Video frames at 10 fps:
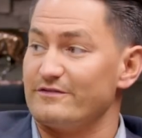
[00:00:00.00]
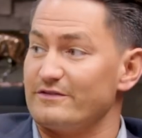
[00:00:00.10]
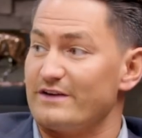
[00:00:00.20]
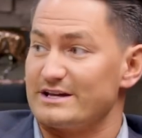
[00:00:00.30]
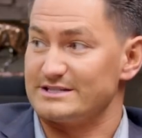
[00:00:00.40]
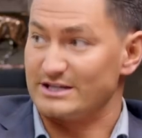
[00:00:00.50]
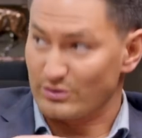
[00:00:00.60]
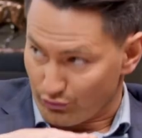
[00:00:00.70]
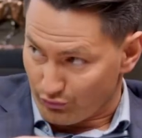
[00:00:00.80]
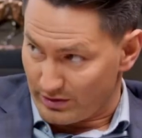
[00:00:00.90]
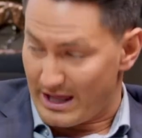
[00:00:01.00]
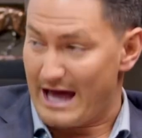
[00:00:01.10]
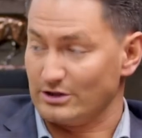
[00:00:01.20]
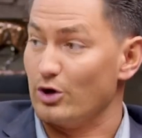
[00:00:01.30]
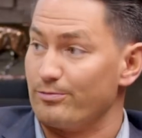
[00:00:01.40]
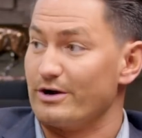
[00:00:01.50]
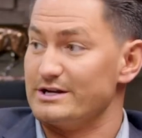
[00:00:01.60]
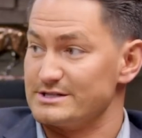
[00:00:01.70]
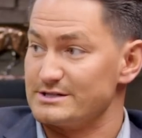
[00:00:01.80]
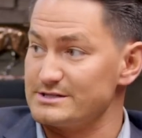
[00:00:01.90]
of investing at low prices.